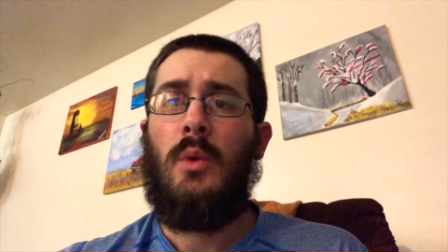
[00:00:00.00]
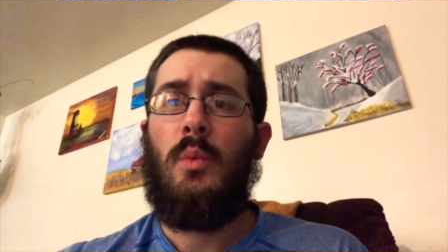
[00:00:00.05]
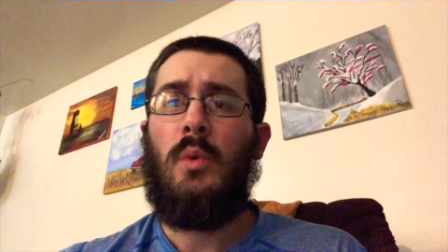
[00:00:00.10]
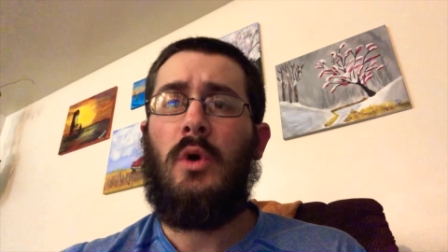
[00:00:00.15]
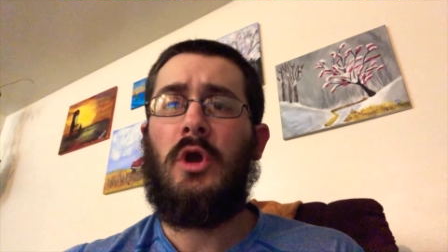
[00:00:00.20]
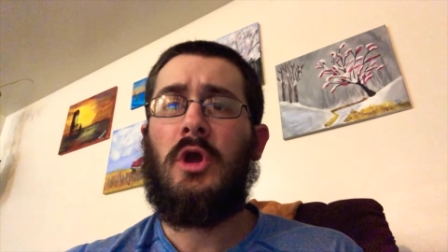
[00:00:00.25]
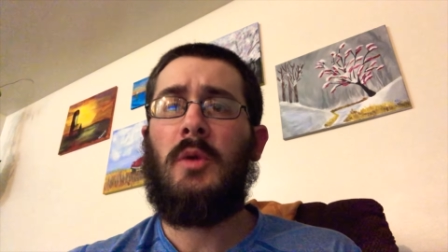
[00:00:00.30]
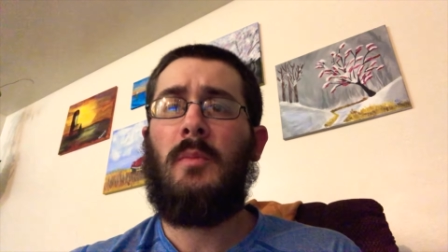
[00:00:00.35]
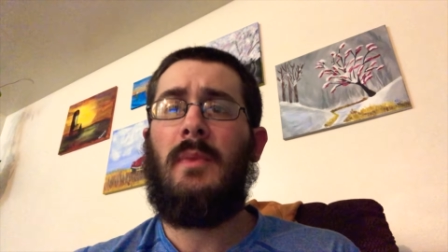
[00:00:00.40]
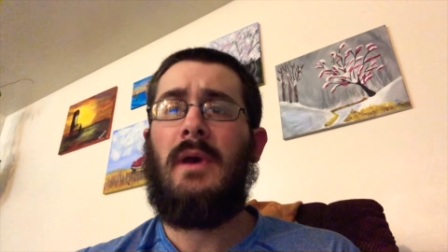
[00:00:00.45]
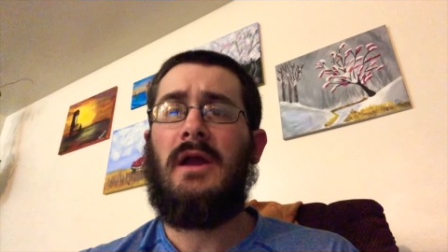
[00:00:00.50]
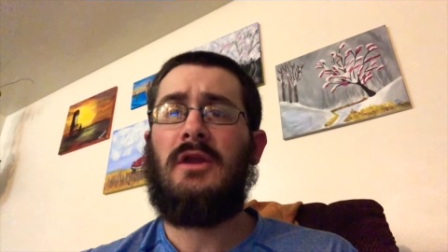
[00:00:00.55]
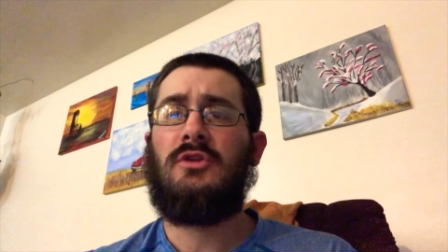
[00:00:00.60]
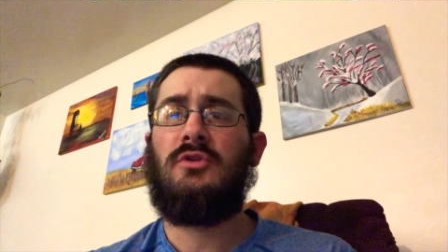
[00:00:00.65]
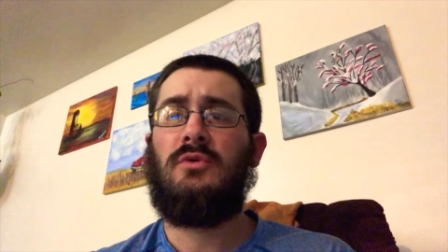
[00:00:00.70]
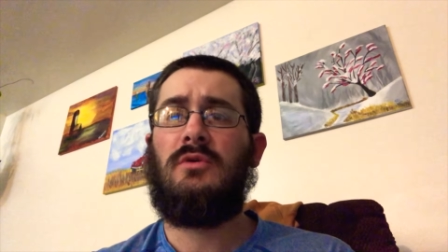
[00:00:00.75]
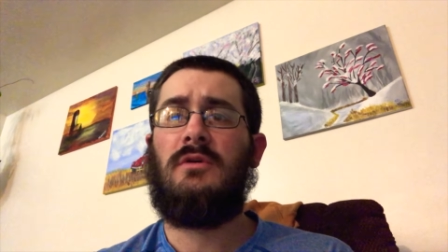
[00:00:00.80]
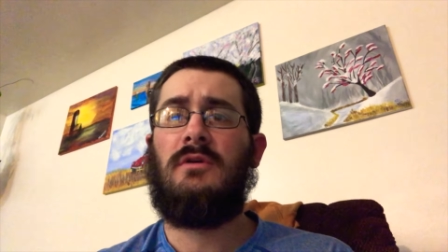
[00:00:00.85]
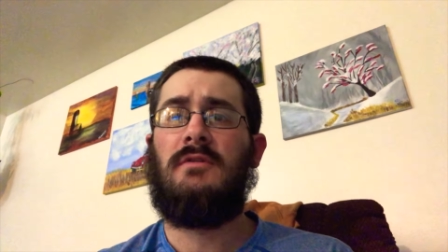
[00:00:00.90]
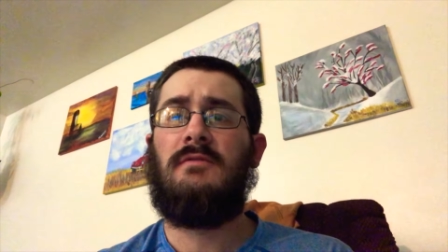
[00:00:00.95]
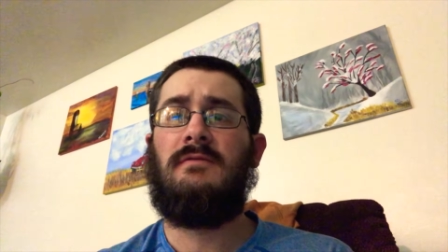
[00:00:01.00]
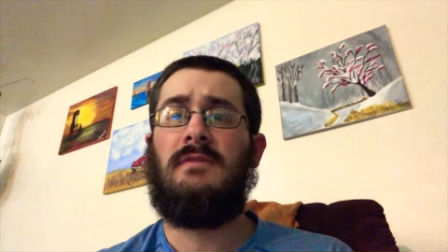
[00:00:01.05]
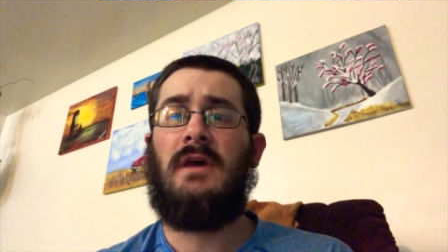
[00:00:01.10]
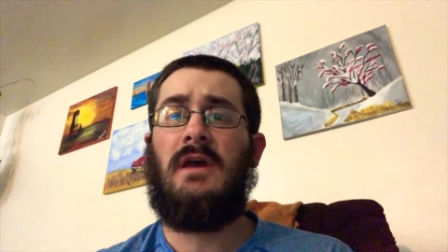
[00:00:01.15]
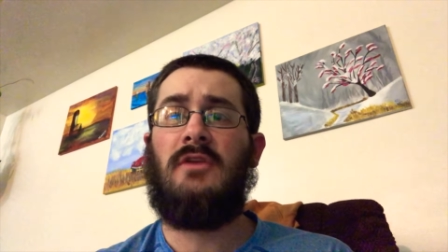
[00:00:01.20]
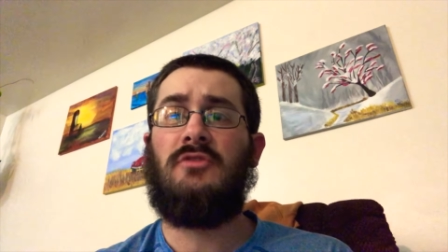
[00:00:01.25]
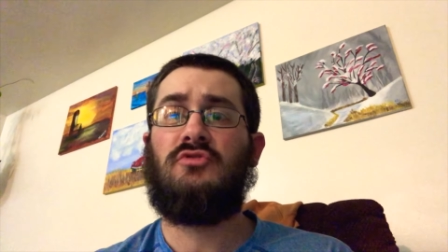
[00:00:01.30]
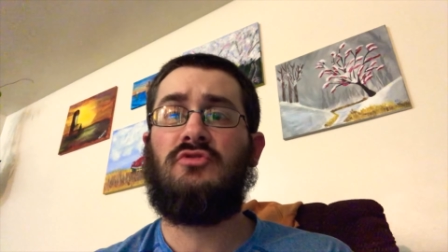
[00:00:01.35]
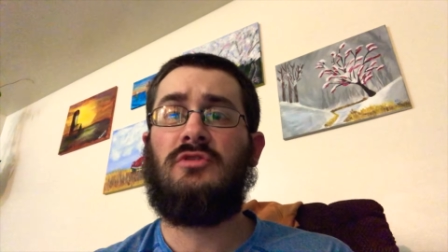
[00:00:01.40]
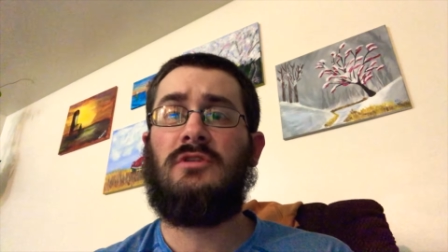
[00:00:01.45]
Welcome back to
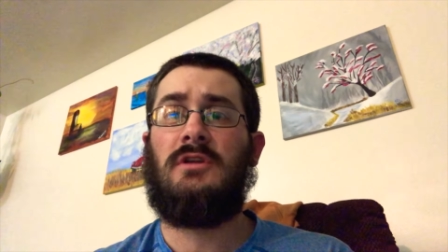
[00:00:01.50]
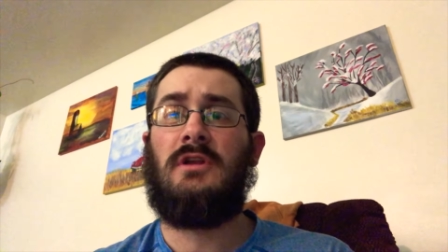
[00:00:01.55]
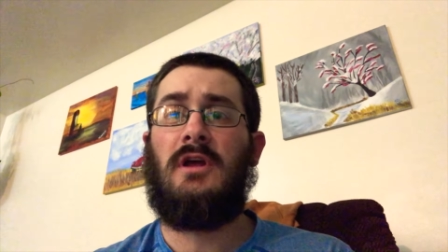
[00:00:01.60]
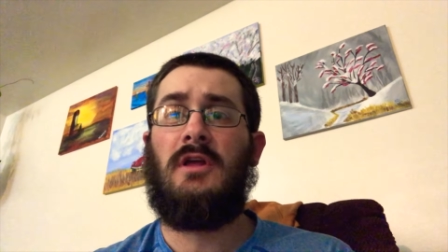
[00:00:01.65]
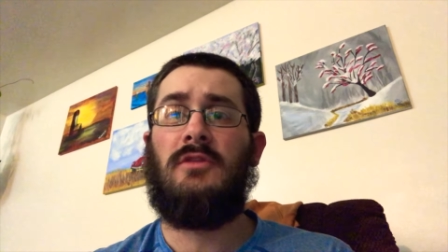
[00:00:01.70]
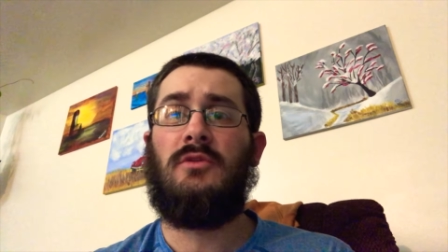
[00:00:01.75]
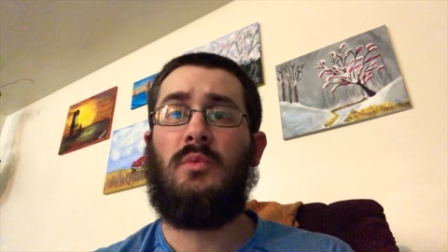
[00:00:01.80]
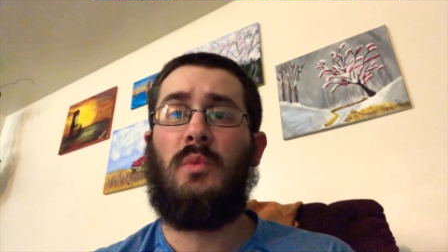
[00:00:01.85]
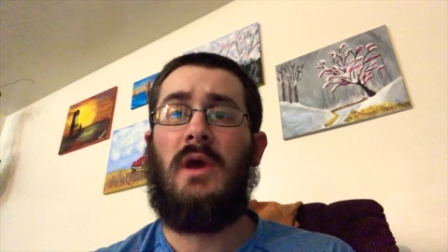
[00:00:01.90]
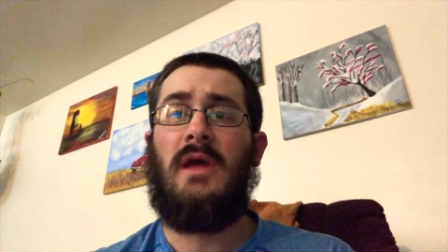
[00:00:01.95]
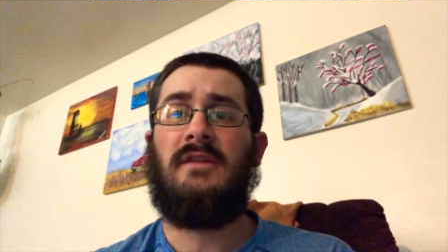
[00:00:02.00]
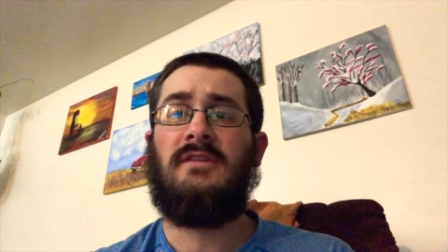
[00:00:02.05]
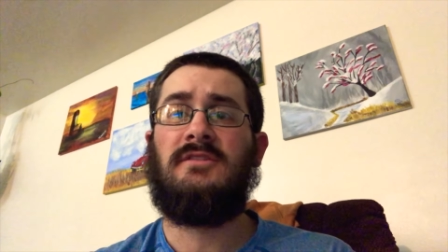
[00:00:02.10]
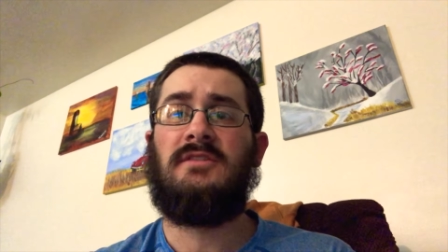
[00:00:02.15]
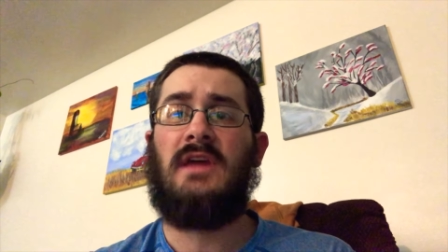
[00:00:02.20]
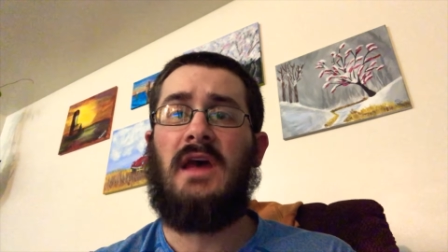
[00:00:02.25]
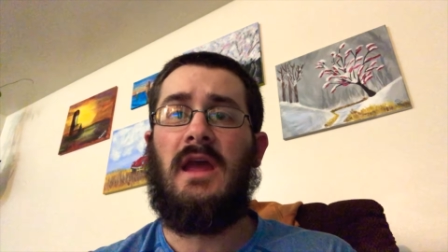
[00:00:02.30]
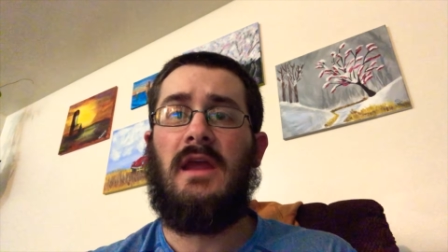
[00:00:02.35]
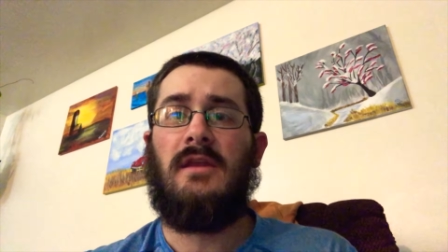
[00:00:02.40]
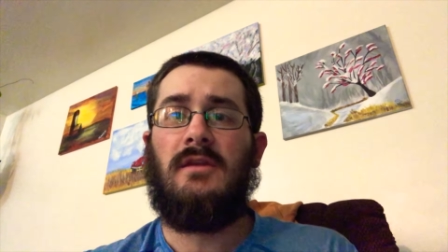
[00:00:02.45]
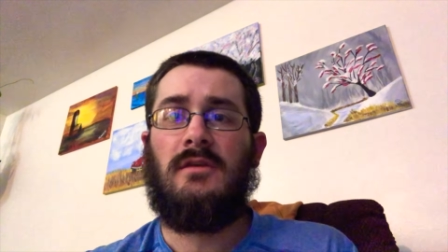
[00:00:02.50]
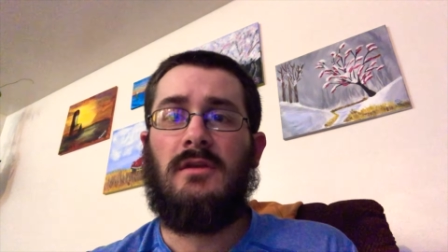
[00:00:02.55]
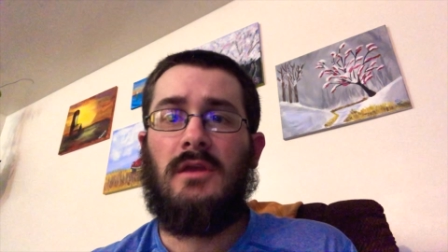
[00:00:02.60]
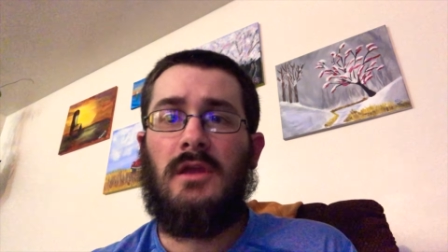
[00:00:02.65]
Adventuring on the West Side.